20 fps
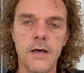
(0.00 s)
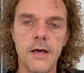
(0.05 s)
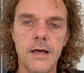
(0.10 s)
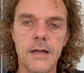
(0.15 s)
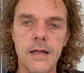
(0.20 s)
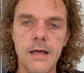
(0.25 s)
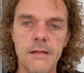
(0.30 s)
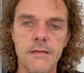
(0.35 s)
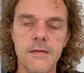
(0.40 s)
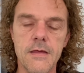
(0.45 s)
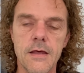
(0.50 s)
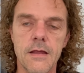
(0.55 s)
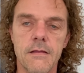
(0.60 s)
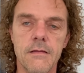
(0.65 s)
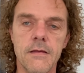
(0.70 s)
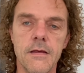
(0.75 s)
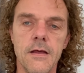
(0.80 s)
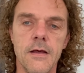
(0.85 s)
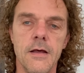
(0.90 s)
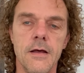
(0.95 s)
And that's
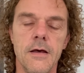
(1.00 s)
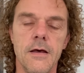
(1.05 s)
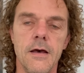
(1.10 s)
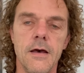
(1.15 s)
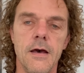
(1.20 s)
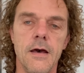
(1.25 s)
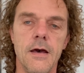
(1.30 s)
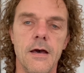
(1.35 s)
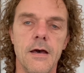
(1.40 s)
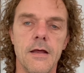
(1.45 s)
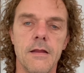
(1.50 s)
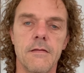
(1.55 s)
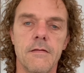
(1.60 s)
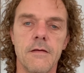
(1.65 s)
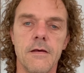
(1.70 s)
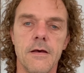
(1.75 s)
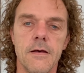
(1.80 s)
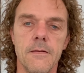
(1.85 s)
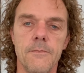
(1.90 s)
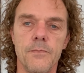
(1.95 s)
it.
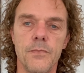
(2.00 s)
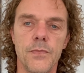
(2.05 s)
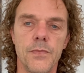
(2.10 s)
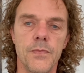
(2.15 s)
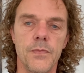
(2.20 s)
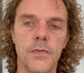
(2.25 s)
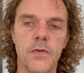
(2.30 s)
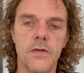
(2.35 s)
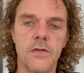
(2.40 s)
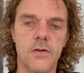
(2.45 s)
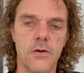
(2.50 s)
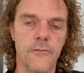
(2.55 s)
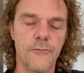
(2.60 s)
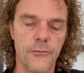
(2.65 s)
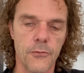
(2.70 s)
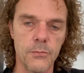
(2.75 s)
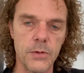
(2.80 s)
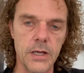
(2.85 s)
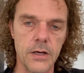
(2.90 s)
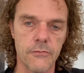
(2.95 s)
And so for
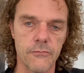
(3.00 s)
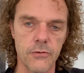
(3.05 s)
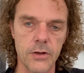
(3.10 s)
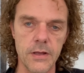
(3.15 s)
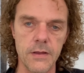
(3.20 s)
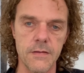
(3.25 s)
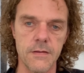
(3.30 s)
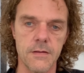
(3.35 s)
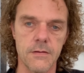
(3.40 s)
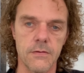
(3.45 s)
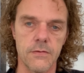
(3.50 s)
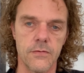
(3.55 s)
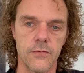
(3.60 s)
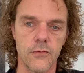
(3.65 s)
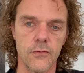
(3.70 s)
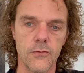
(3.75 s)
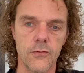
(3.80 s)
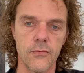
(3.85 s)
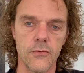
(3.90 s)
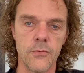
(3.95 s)
me, a reason
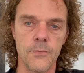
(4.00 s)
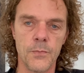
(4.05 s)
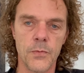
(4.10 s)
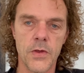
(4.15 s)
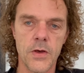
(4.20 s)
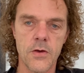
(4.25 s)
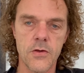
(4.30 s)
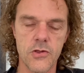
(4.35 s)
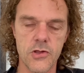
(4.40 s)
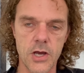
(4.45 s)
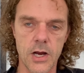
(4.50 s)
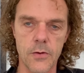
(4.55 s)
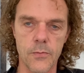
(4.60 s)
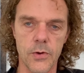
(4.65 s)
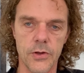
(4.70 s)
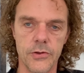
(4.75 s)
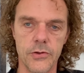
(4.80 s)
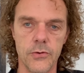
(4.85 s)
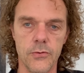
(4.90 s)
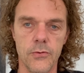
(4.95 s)
to share
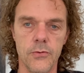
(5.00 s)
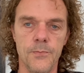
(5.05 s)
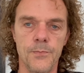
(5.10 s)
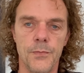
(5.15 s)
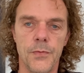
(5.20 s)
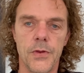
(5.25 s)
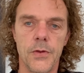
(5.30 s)
with you